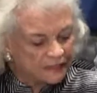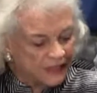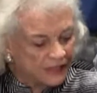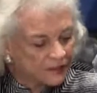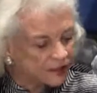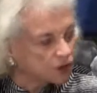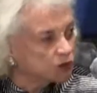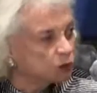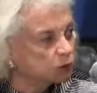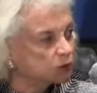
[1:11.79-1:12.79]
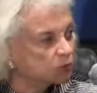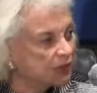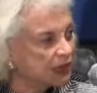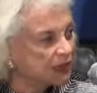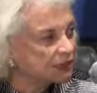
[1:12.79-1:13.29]
think the schools were
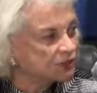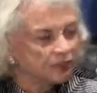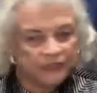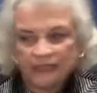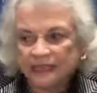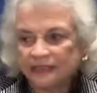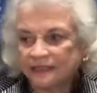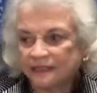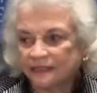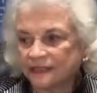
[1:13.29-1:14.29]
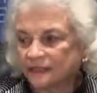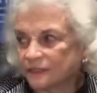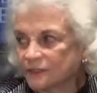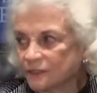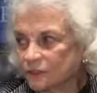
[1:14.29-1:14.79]
that good in
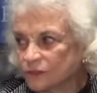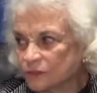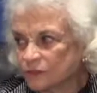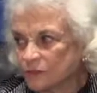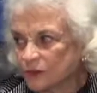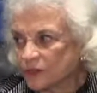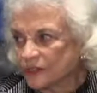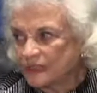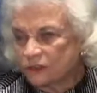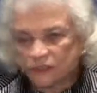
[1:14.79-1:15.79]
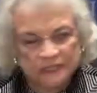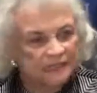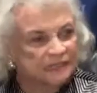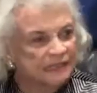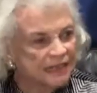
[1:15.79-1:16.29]
Duncan or Lordsburg, the nearest
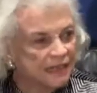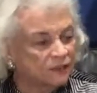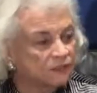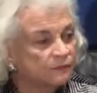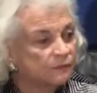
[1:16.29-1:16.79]
little towns.